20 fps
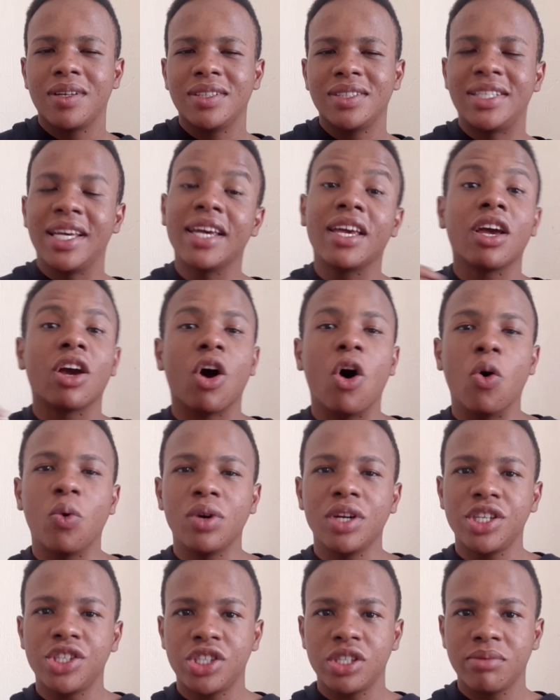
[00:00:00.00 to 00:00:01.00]
taking
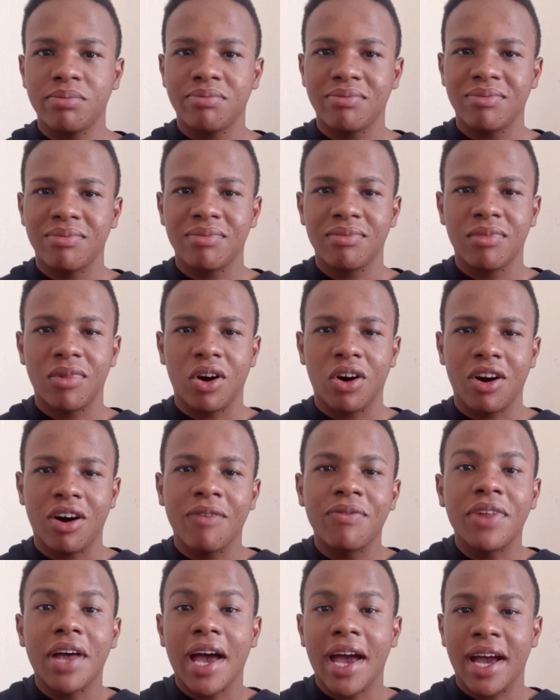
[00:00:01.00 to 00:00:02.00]
ownership
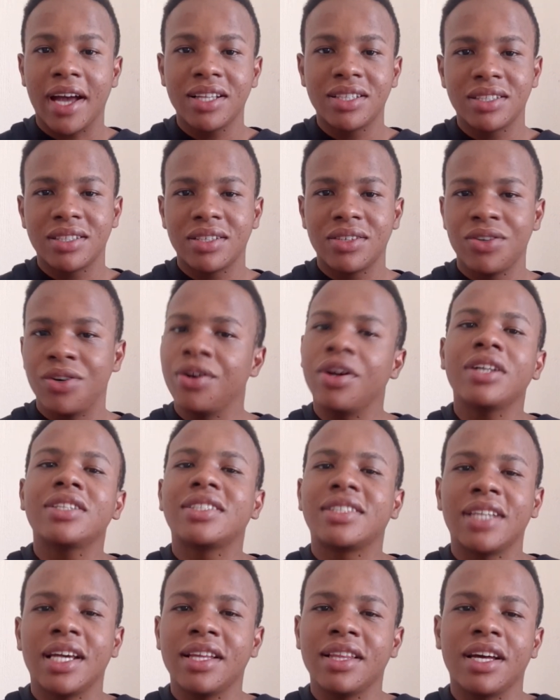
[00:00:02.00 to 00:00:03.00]
of the ads, you're not
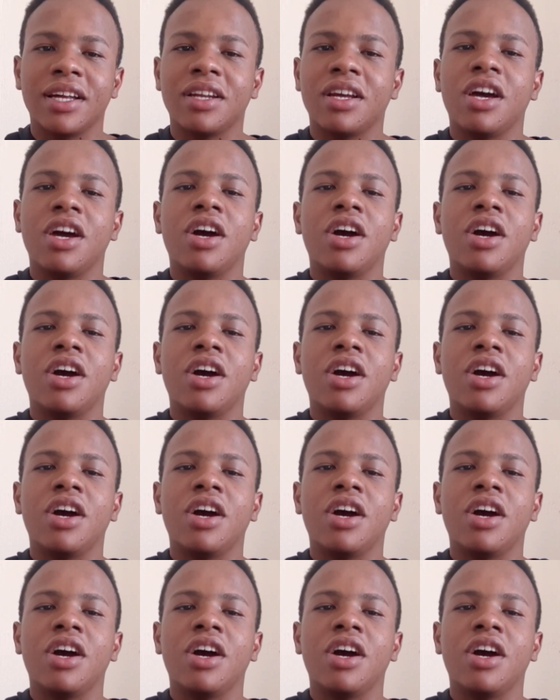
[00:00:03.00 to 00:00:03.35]
saying that